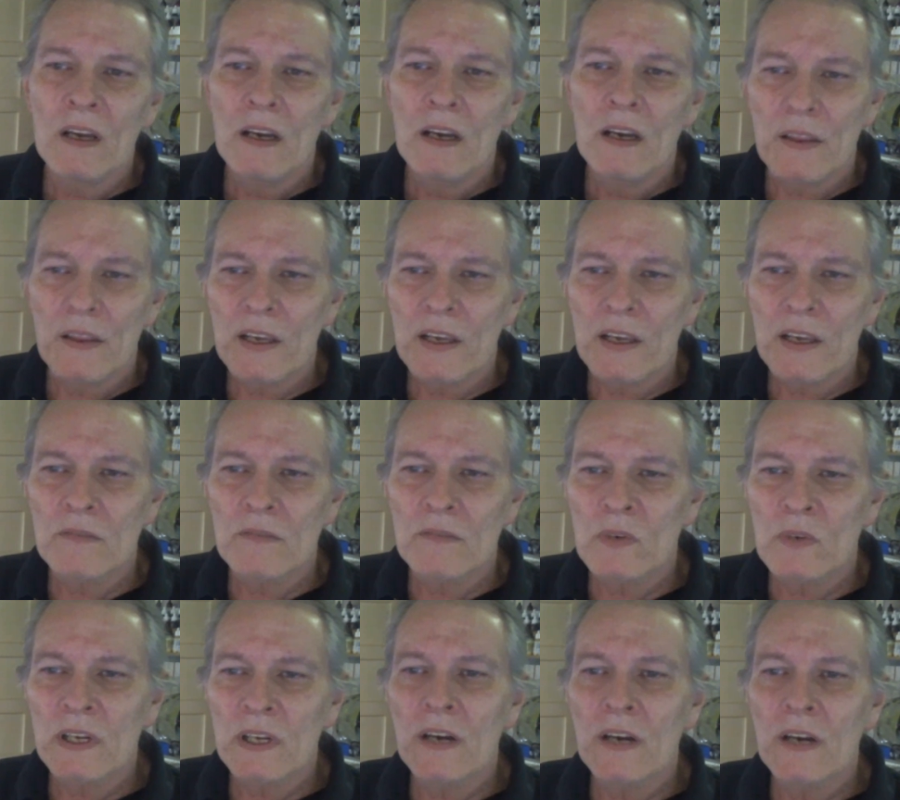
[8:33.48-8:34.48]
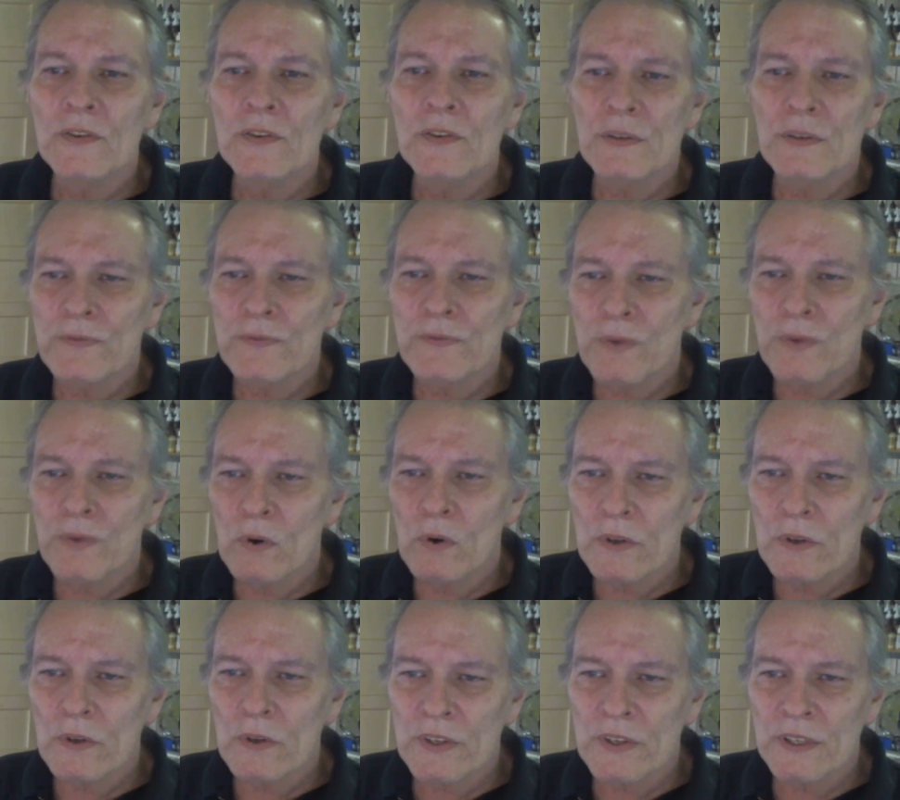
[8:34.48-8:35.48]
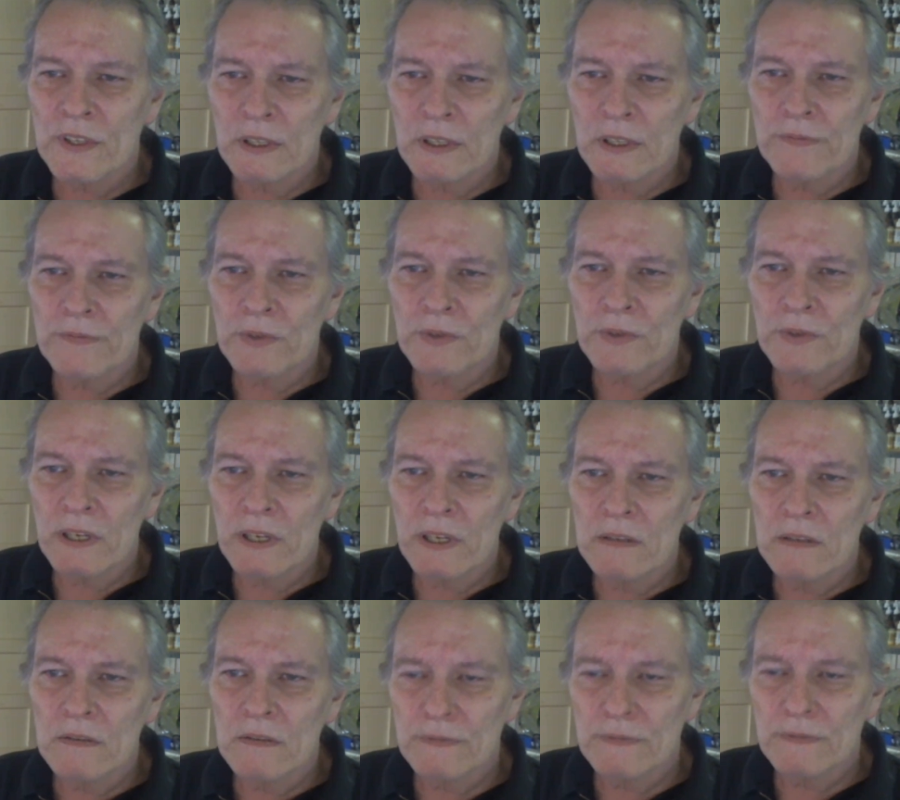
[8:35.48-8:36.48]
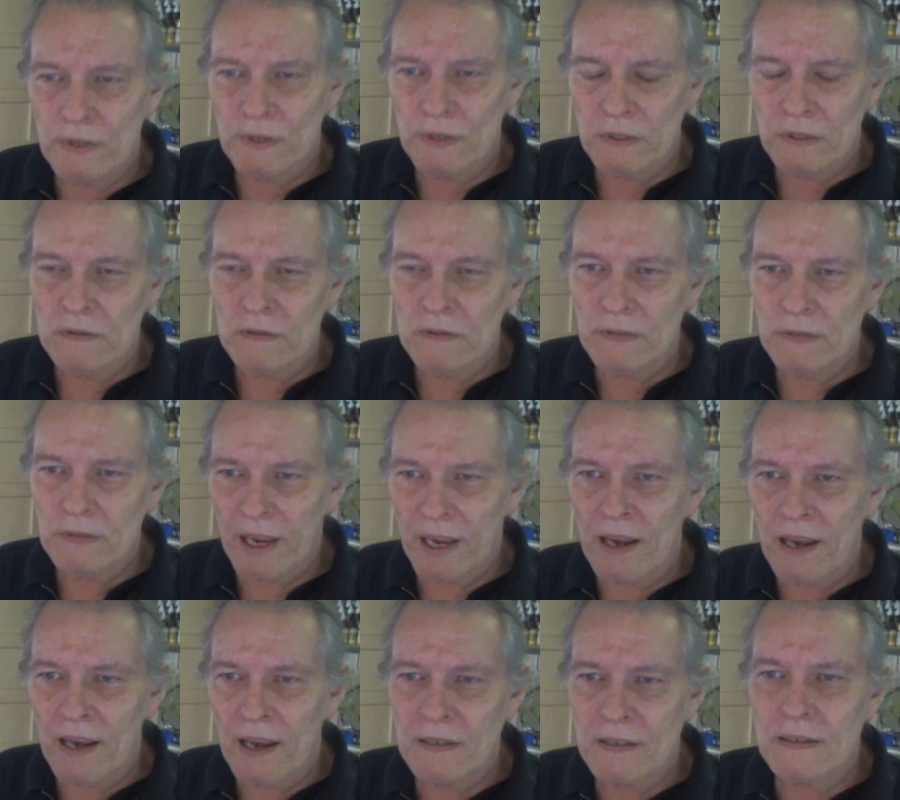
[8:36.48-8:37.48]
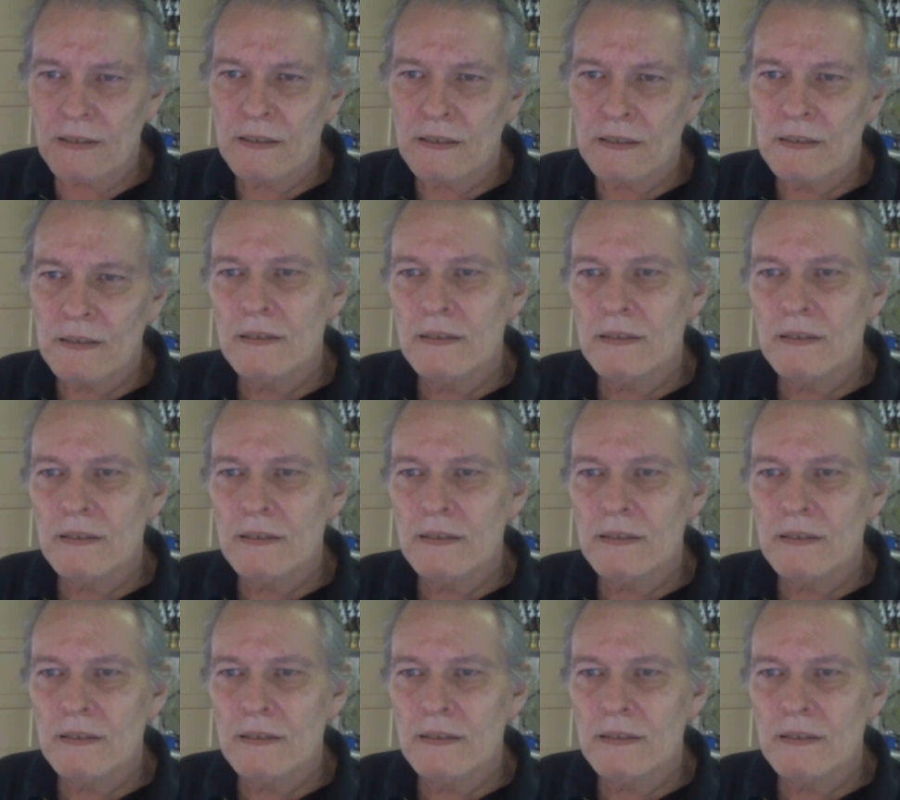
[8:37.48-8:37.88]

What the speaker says: and then 100 for the delivery for gas,